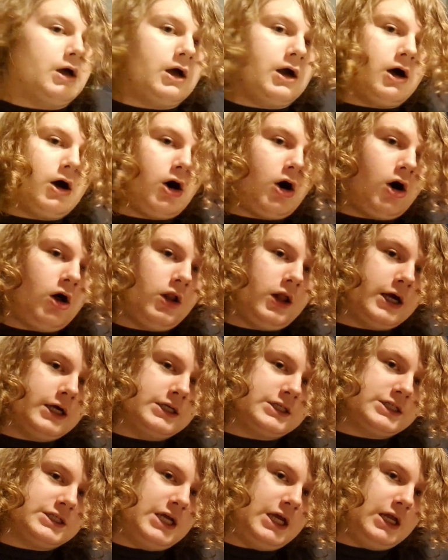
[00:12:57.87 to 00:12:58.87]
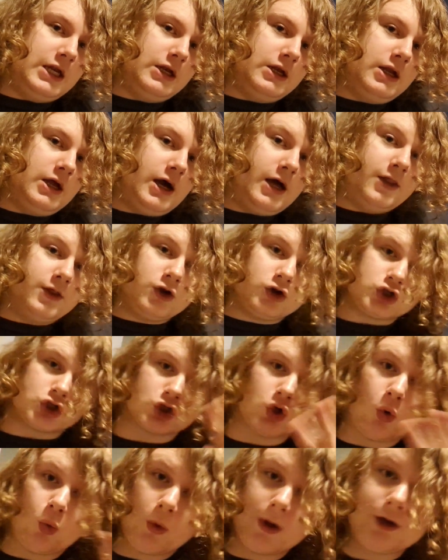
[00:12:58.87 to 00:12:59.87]
all I seen, and there's no
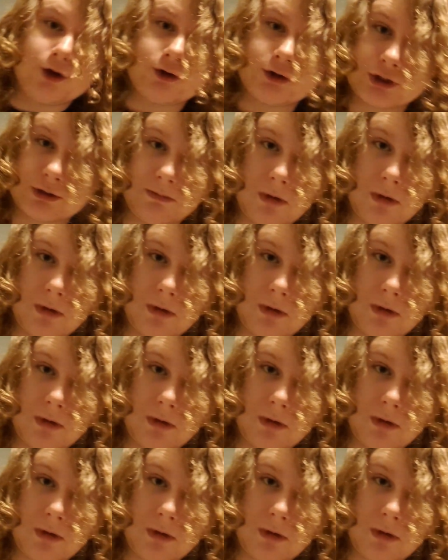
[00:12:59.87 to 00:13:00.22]
windows in my